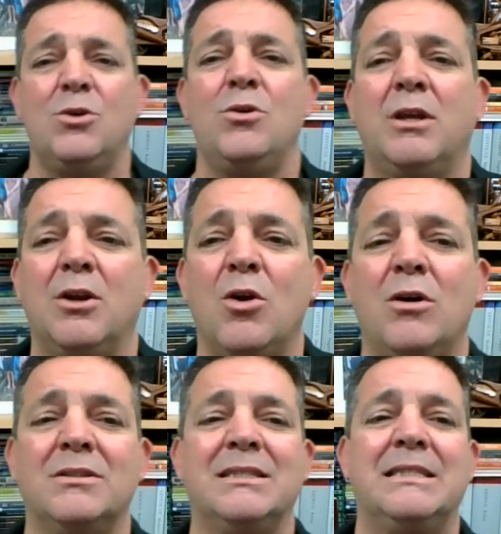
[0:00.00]
who
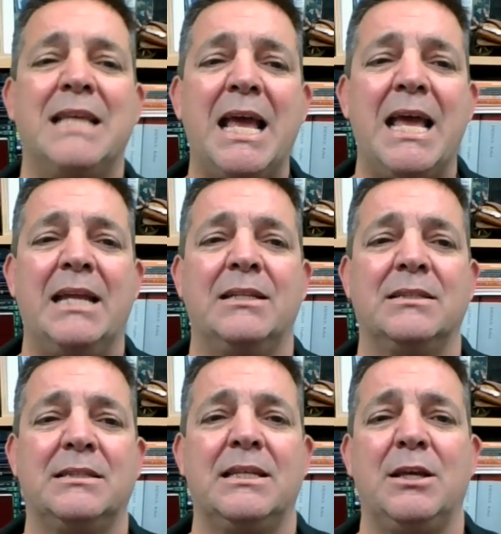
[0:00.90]
cannot stand to
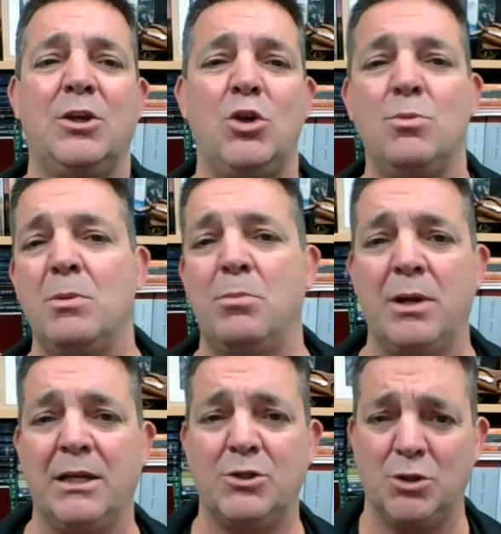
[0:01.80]
see a human
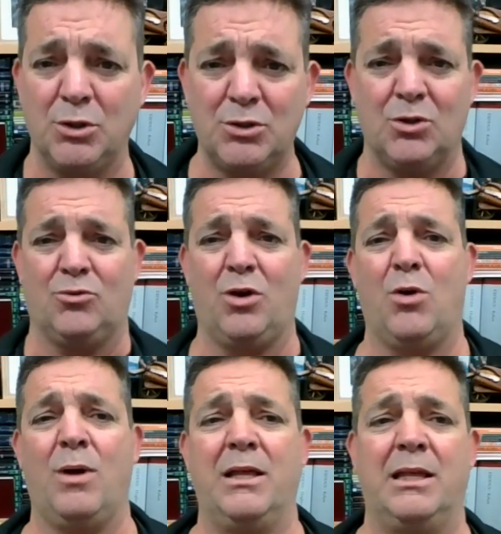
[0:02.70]
being choose to throw
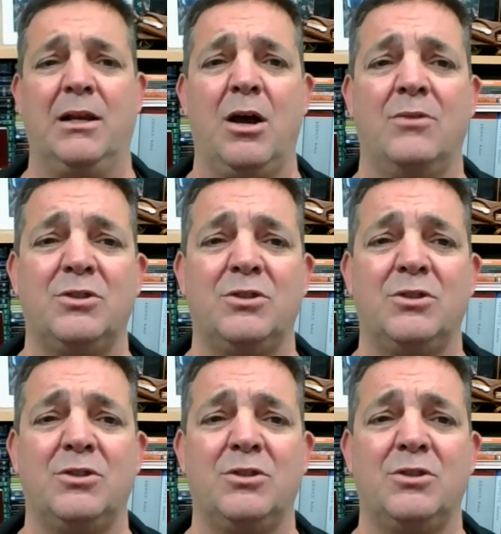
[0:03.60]
away their life,